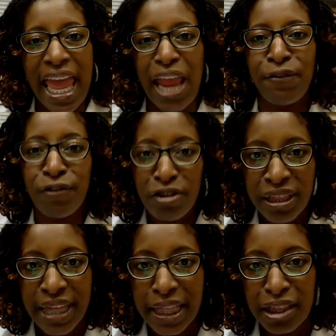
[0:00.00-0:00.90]
A for
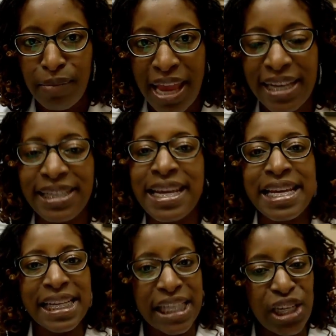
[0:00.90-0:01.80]
assessment,
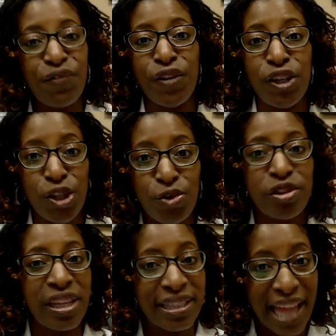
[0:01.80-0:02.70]
D for
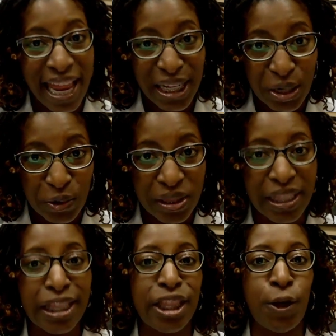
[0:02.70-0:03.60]
nursing diagnosis,